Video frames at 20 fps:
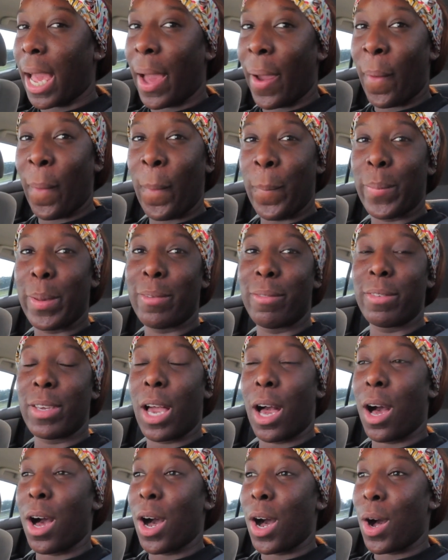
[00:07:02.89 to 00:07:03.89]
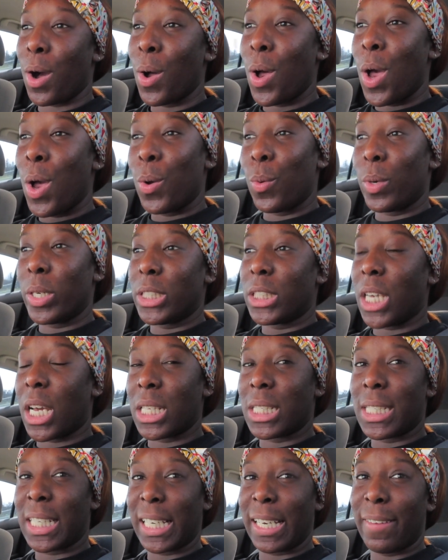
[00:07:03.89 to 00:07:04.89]
I hope if y'all with
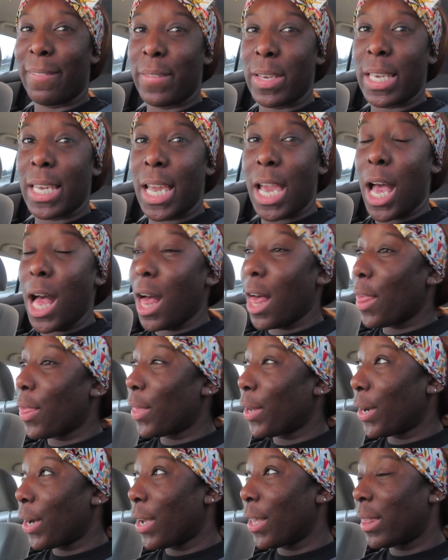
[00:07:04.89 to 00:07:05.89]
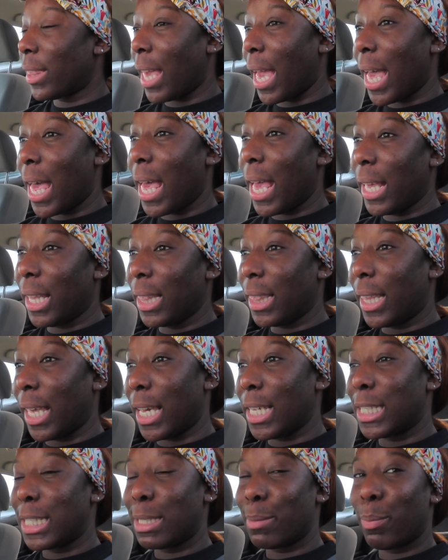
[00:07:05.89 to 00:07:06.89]
y'all significant other that
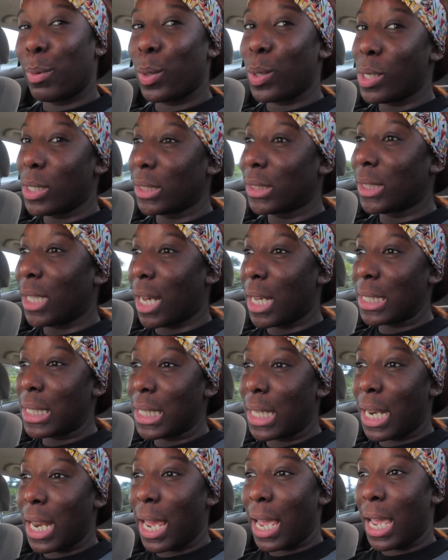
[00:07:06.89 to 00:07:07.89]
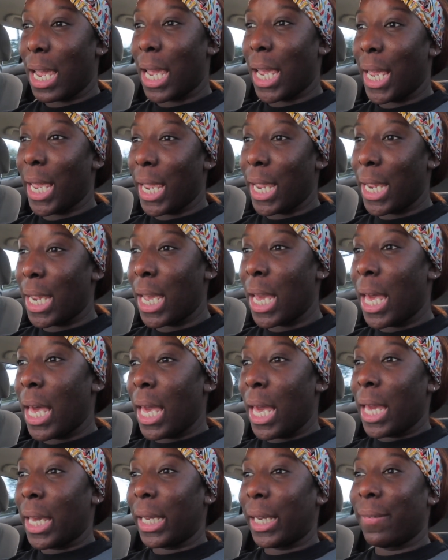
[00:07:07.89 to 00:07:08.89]
they spoiled y'all today,
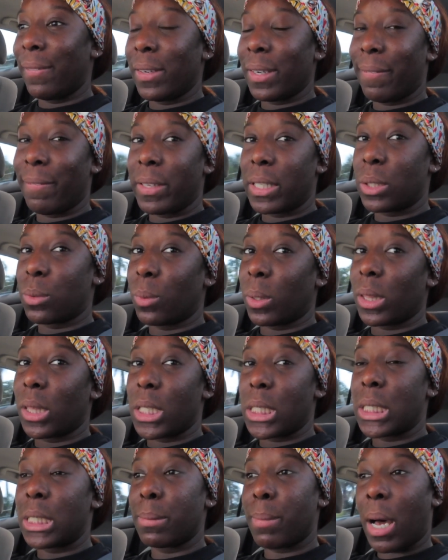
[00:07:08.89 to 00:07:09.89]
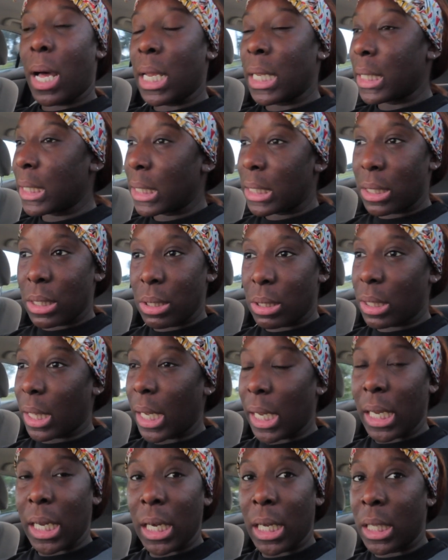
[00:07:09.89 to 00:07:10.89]
even if it's with the smallest
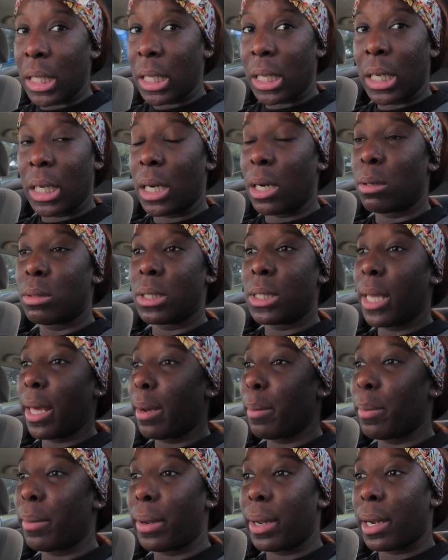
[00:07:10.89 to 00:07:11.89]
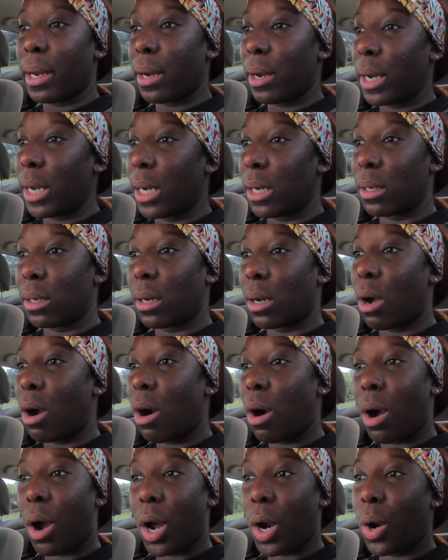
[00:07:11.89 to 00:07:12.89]
thing, a teddy bear in a
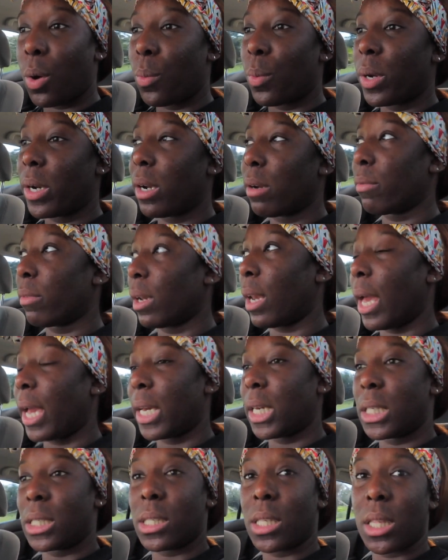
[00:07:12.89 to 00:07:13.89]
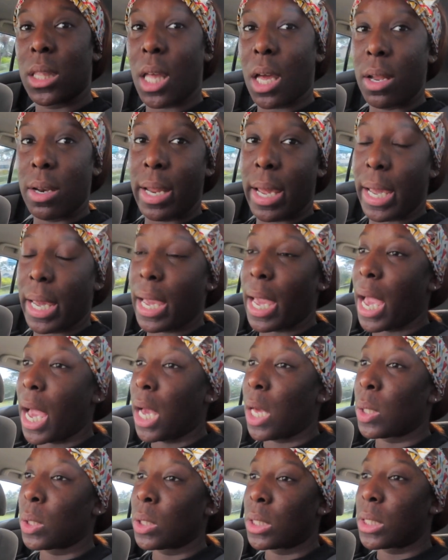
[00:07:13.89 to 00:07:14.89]
car or whatever, like it's the thought that
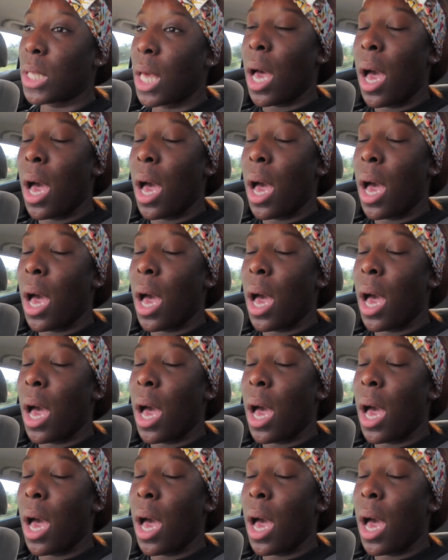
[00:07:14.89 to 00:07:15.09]
counts.